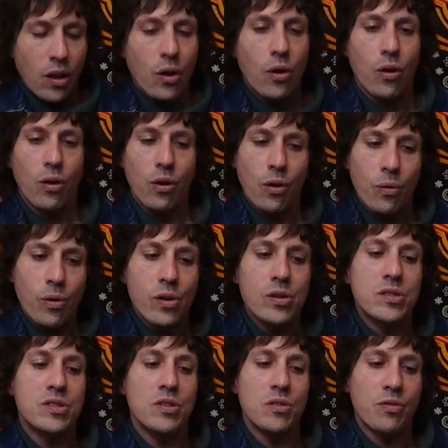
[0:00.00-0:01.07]
Oh,
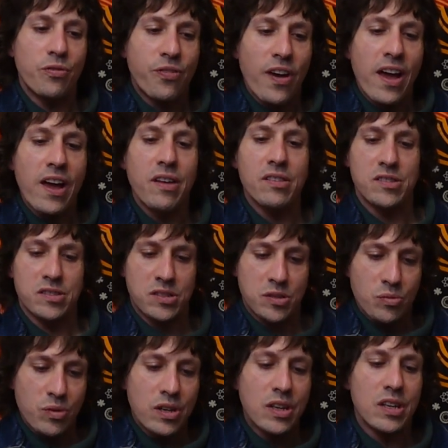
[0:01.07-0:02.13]
once you found the
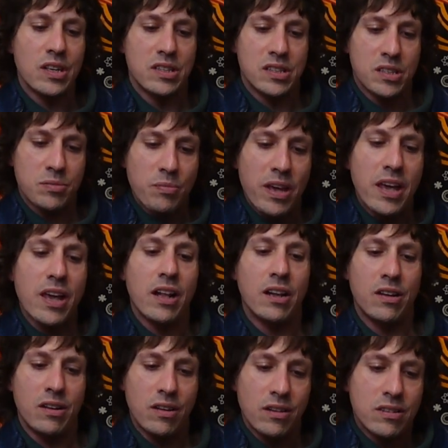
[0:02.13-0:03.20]
sweet smell
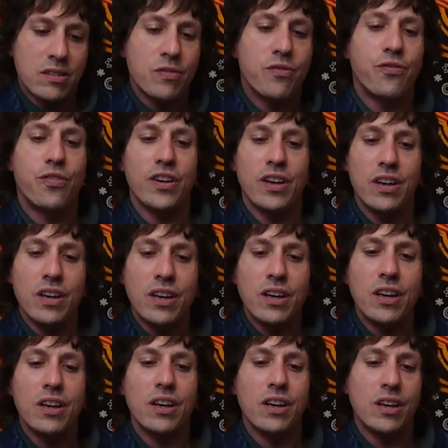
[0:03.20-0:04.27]
of
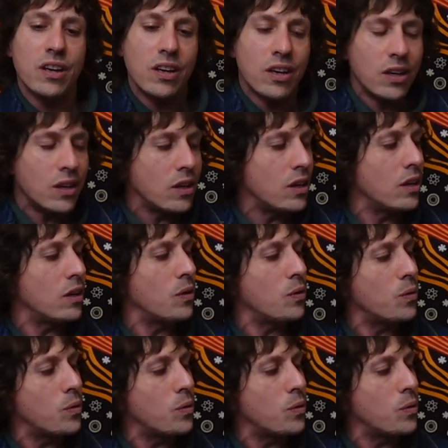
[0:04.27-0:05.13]
defeat.